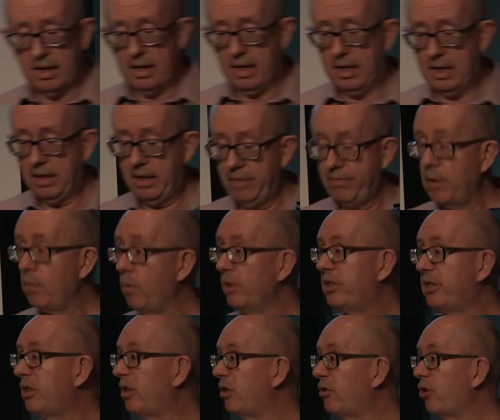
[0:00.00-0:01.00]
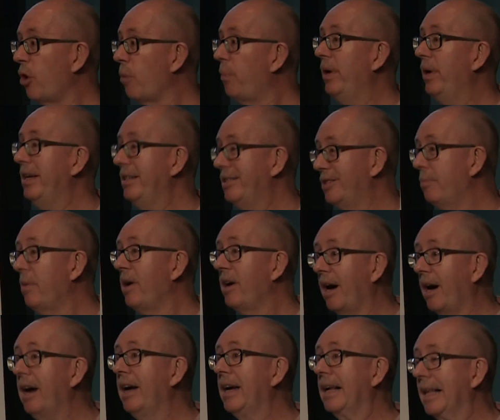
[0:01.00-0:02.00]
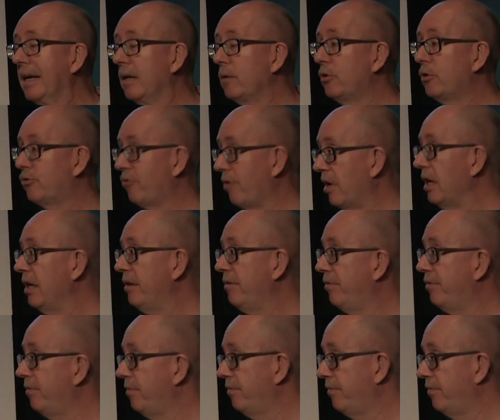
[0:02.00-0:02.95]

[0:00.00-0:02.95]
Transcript: If I wanted to drop it into my iCloud Drive